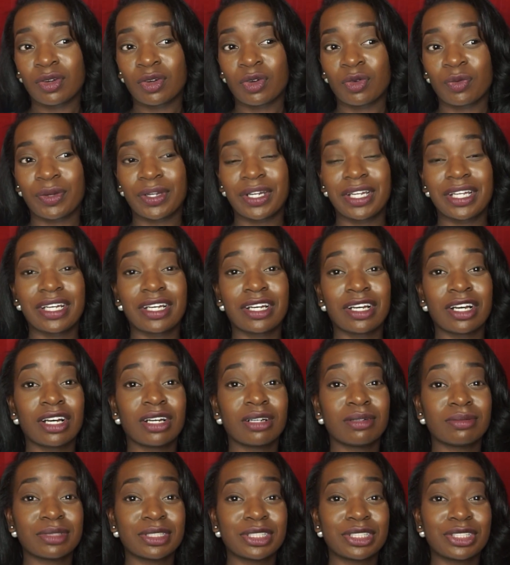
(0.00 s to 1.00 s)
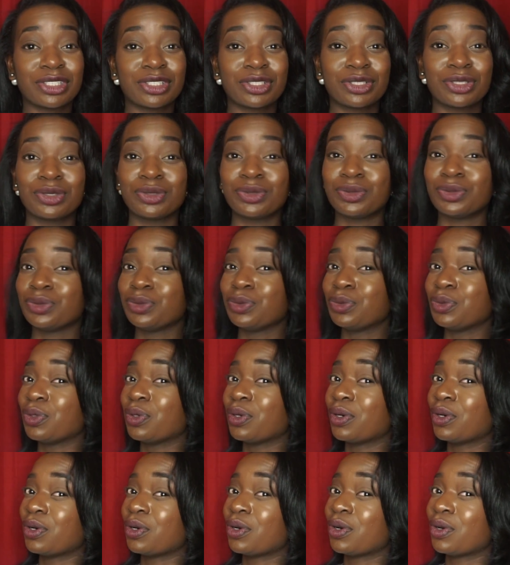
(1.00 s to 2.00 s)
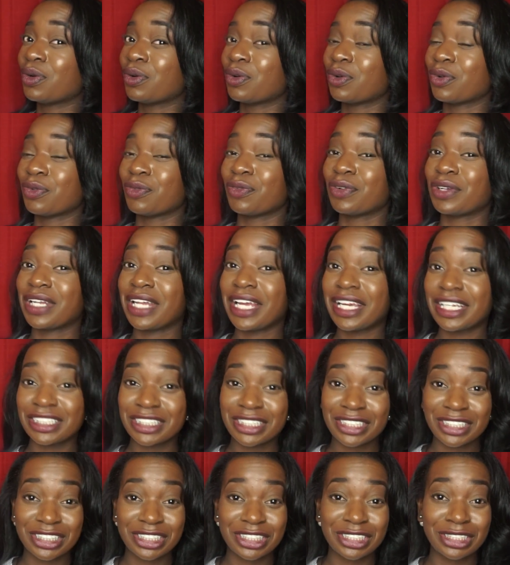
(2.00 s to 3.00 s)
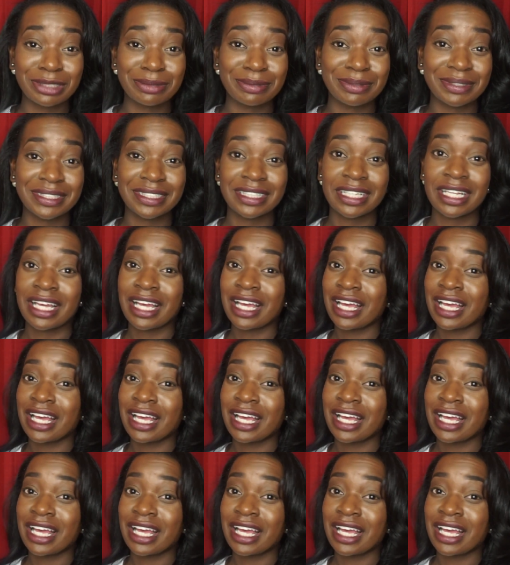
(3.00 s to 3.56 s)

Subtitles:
when it comes to relationships.